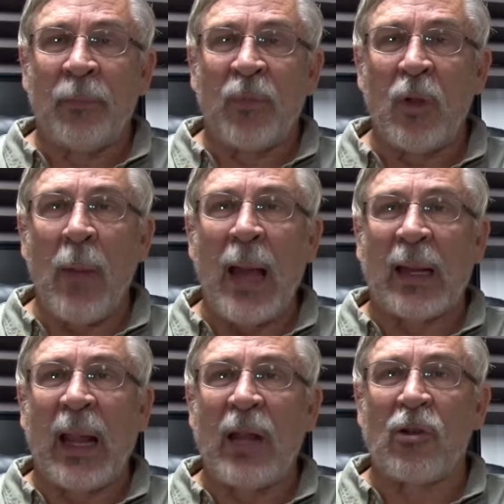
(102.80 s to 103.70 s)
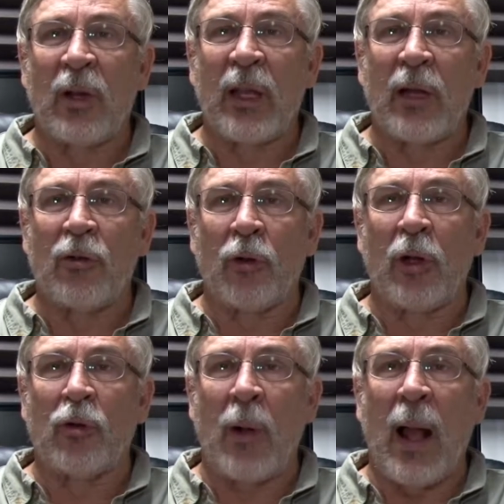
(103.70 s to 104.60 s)
You might occasionally get a
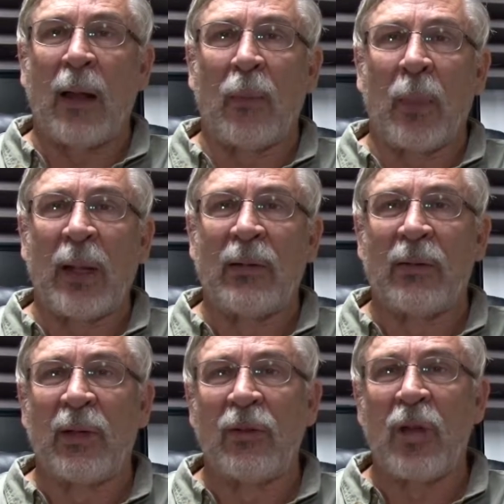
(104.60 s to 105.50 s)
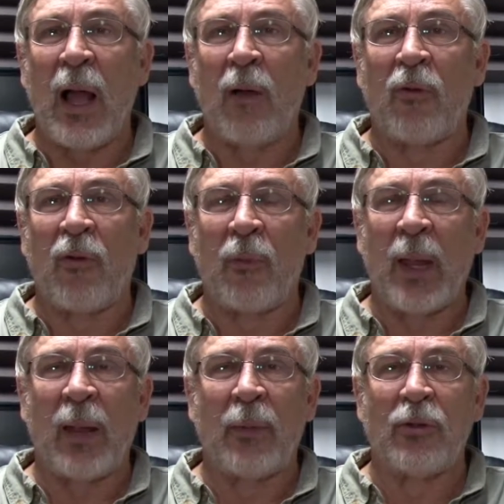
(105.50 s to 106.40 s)
jury trial that places a child with a
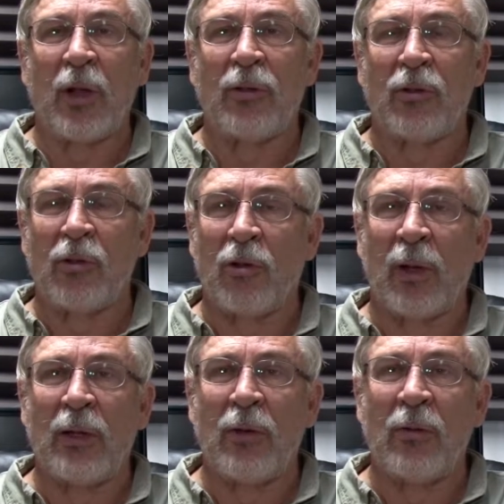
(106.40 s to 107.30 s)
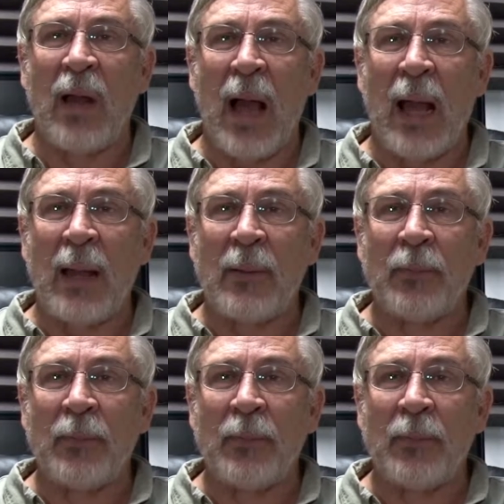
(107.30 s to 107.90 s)
man, but judges usually do not.